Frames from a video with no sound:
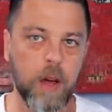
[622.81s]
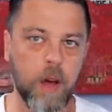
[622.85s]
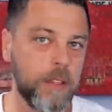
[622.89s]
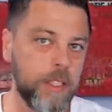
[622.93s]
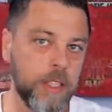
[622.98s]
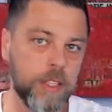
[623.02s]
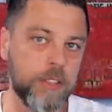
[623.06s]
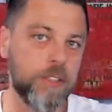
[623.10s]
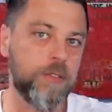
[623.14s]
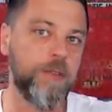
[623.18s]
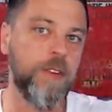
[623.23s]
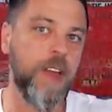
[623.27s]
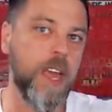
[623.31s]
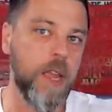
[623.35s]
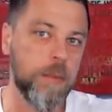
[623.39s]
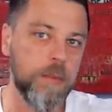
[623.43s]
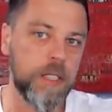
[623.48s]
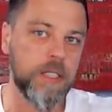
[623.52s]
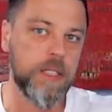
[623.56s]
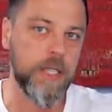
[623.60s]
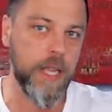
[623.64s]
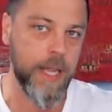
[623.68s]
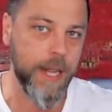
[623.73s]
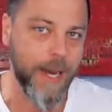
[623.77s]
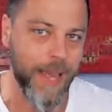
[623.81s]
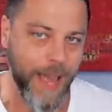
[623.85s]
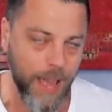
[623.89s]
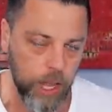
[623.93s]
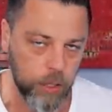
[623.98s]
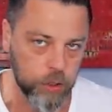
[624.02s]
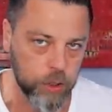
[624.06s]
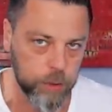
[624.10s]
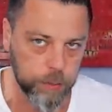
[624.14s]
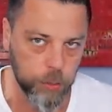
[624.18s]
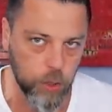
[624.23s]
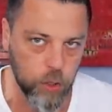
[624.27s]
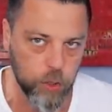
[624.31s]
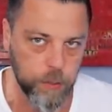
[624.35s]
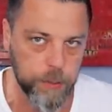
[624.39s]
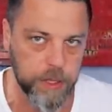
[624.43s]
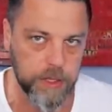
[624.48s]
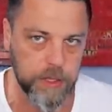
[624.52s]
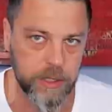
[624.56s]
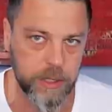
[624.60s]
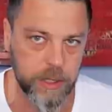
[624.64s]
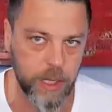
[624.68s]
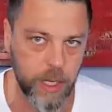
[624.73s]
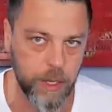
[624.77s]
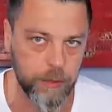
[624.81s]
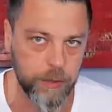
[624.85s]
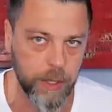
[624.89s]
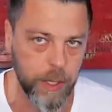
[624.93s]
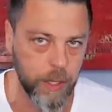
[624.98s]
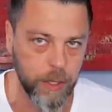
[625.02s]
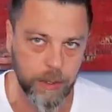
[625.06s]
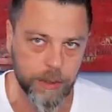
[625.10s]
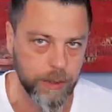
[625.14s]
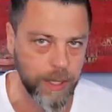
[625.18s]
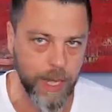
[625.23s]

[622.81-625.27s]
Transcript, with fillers: This famous in-house movement stuff,